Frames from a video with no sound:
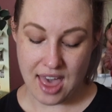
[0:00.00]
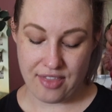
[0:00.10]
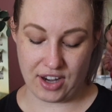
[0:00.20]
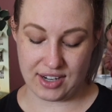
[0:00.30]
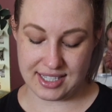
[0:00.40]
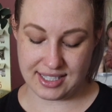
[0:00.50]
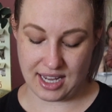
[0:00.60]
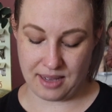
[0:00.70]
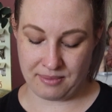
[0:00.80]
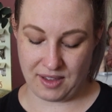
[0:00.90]
There are
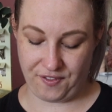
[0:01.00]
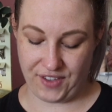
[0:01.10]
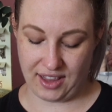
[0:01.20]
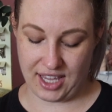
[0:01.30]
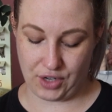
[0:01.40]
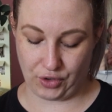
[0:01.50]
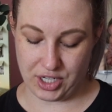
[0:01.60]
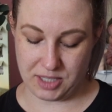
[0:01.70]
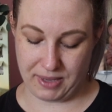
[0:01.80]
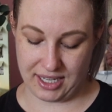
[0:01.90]
some fairly
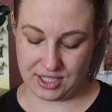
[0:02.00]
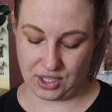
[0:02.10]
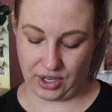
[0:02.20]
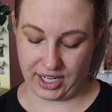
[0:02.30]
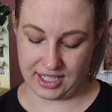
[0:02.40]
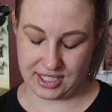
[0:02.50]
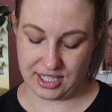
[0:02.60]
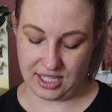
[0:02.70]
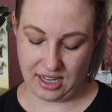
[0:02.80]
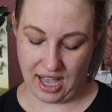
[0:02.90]
gross bits on it.